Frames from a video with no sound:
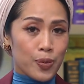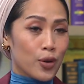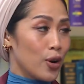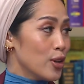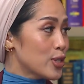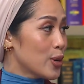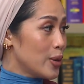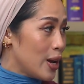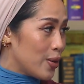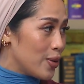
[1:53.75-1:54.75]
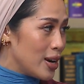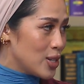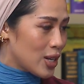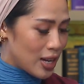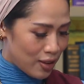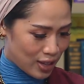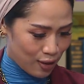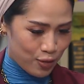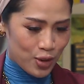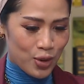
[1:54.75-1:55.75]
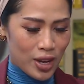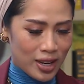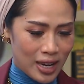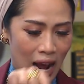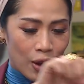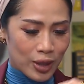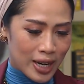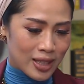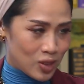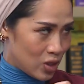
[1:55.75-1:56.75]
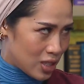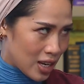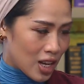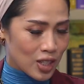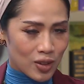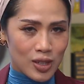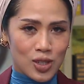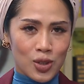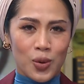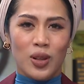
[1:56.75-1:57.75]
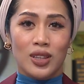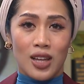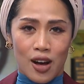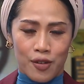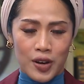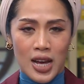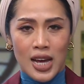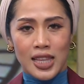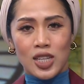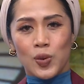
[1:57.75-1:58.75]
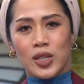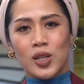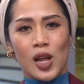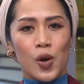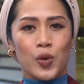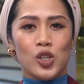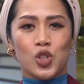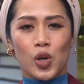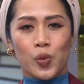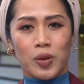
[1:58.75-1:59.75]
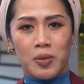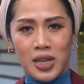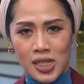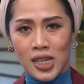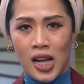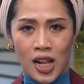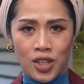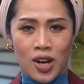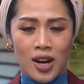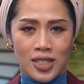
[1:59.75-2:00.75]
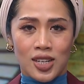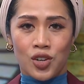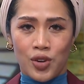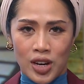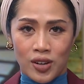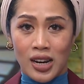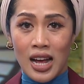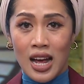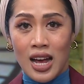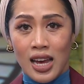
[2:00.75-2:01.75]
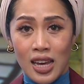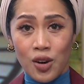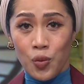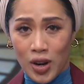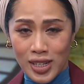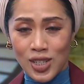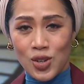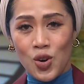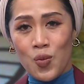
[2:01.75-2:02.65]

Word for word: book also now, right? Yes. Kind of give you that outline and just like color it too. Love. That's why today we're joined with mental health content creator Irwan to know